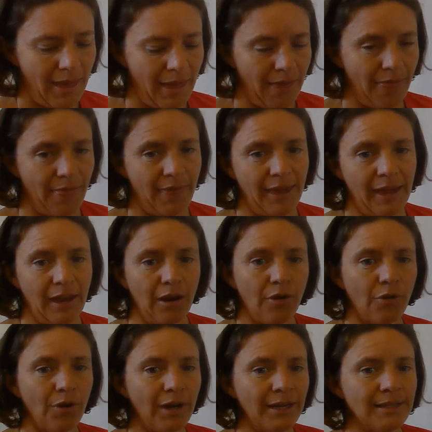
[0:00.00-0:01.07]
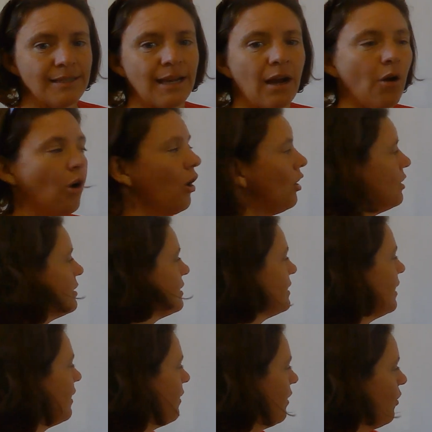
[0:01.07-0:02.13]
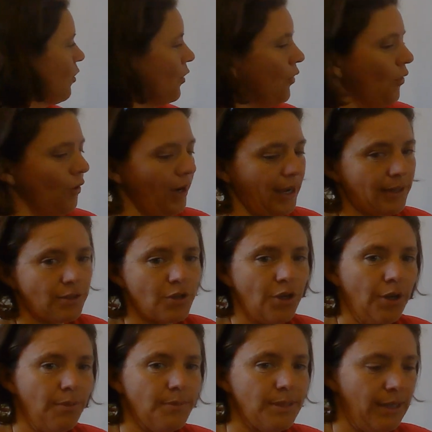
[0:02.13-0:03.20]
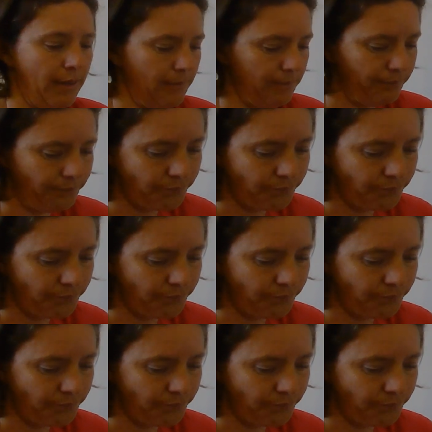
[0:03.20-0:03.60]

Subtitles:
And there is our answer. There are no like terms there.